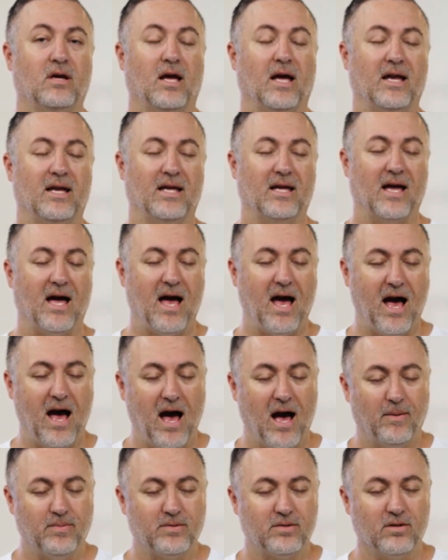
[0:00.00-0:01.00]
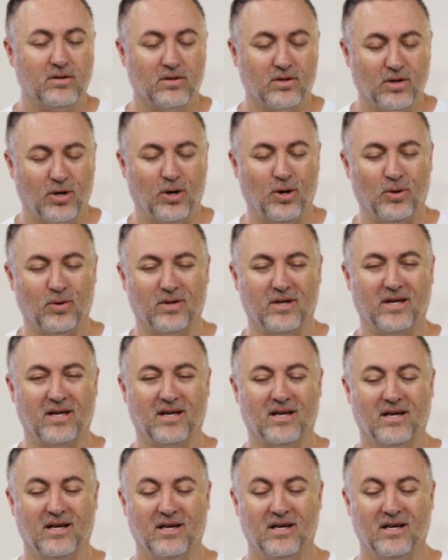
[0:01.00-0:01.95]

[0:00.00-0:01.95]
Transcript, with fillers: and He absolutely